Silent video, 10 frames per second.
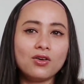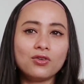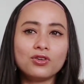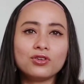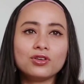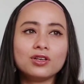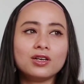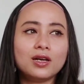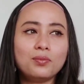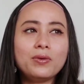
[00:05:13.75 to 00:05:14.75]
Or
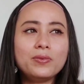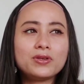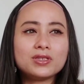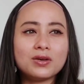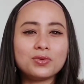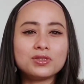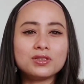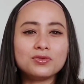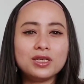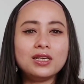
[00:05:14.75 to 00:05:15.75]
maybe because I
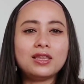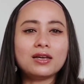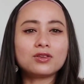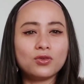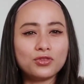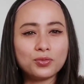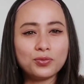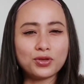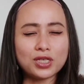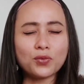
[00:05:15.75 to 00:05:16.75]
wasn't really that comfortable
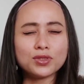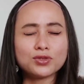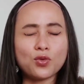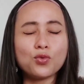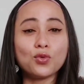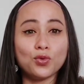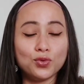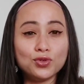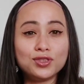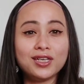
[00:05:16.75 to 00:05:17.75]
because I was so
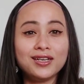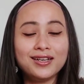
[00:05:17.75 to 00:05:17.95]
cold.